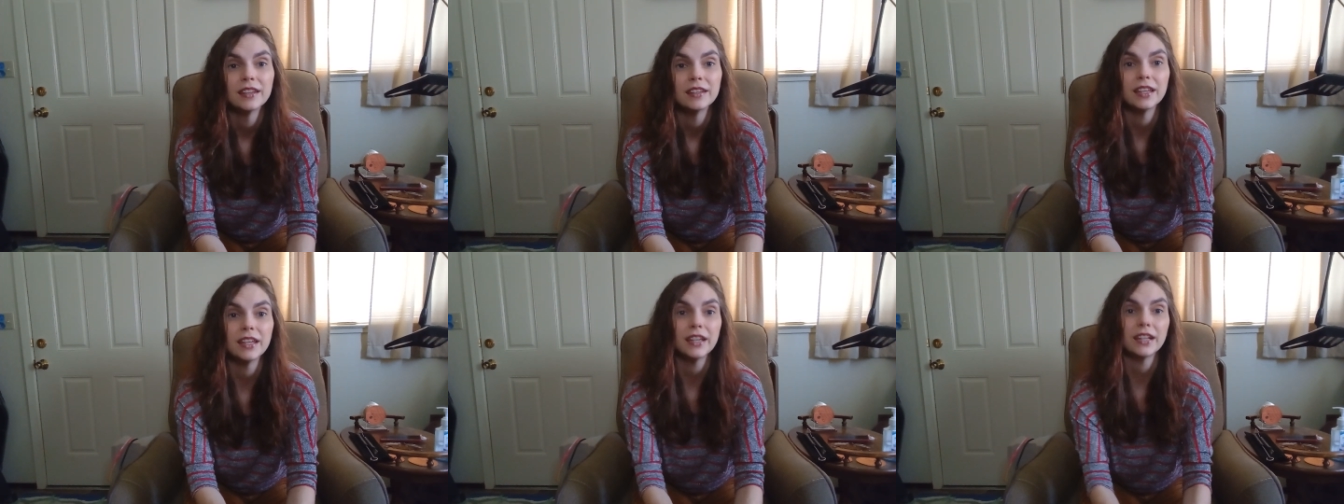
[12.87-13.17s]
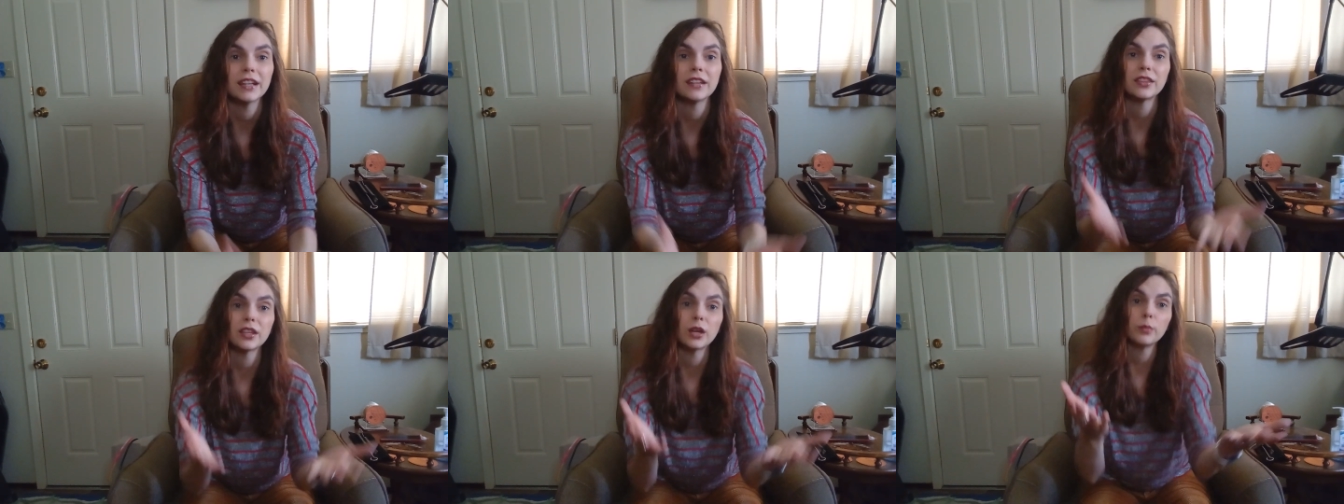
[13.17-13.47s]

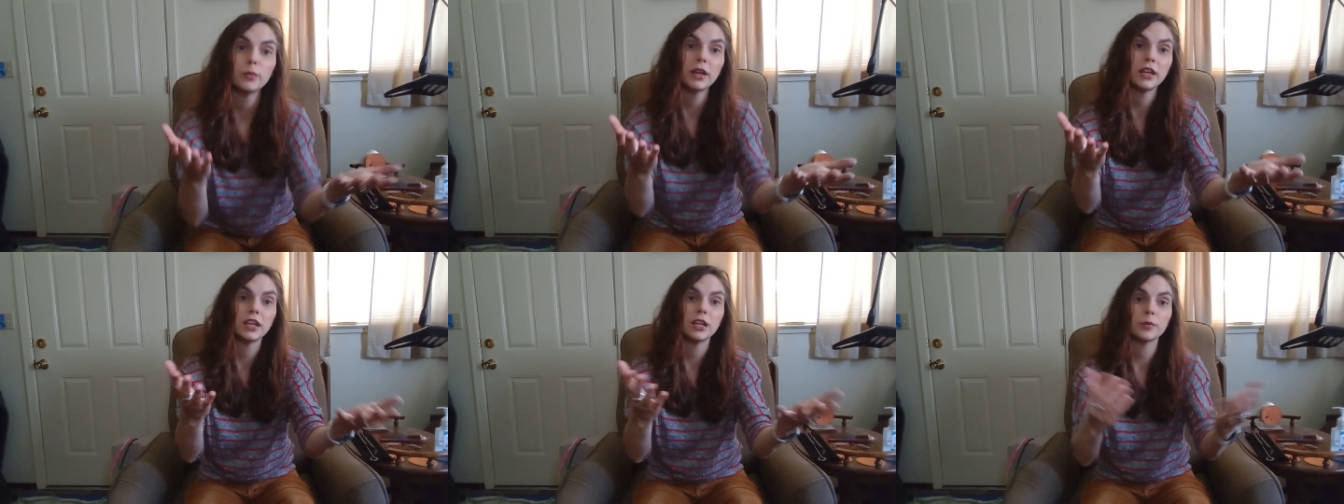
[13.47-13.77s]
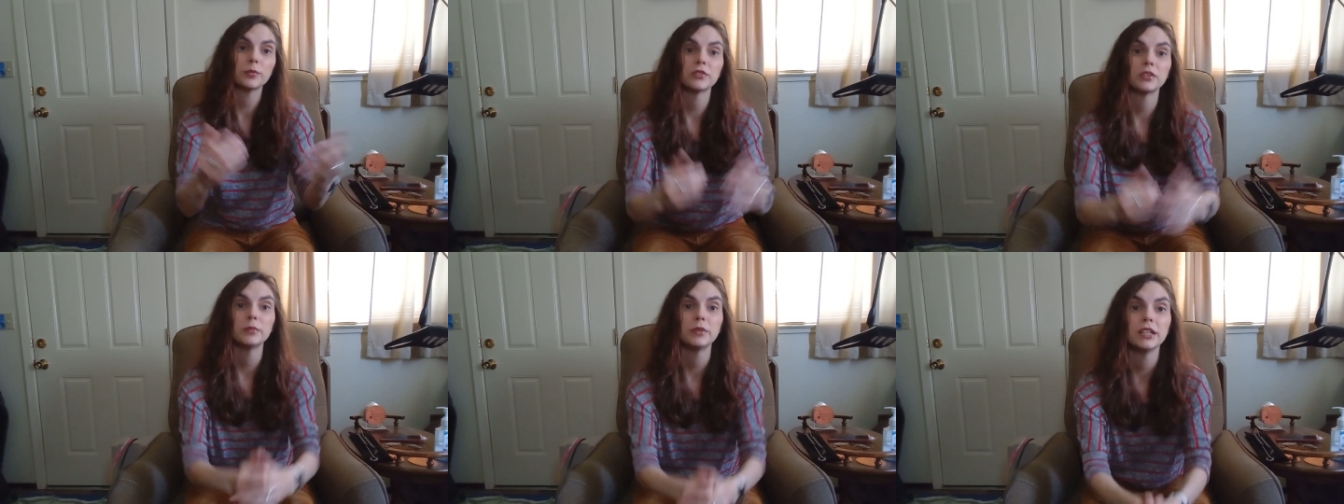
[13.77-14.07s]
that I thought might
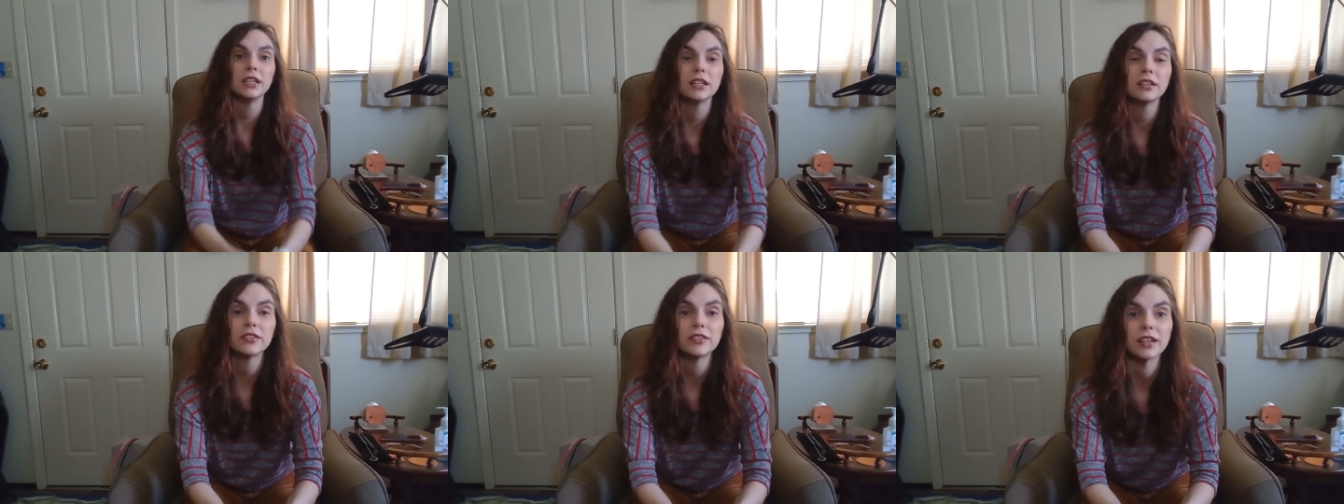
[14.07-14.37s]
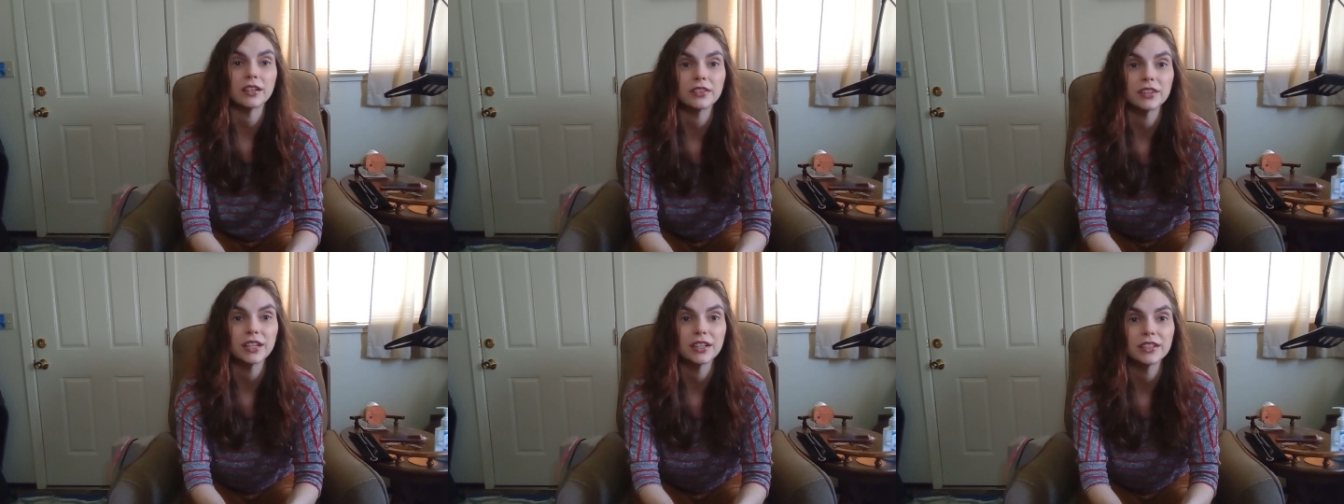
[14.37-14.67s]
help somebody else
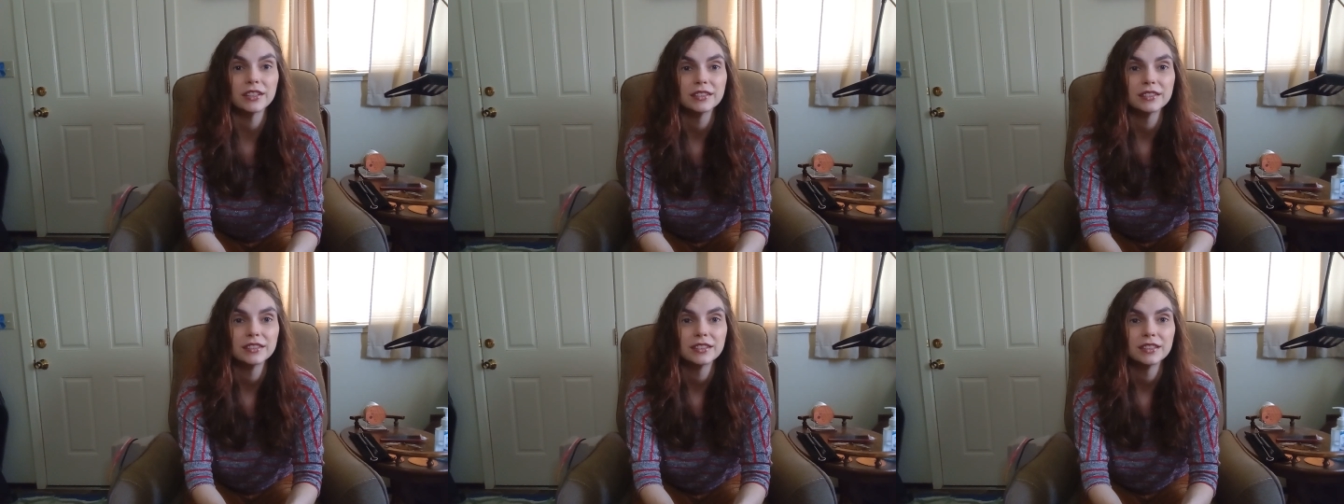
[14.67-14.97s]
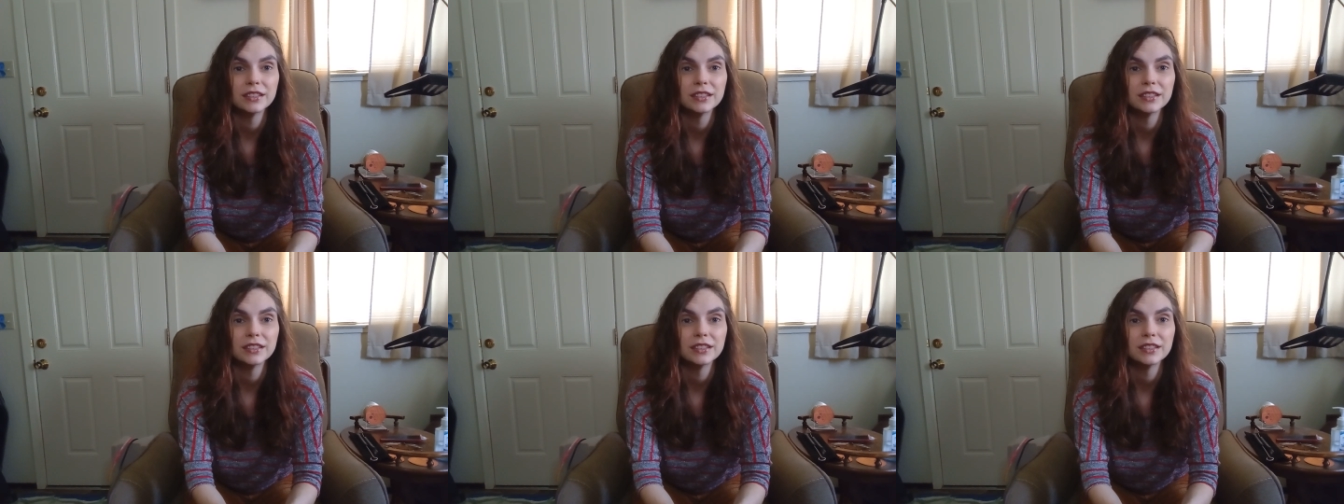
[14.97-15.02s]
out there.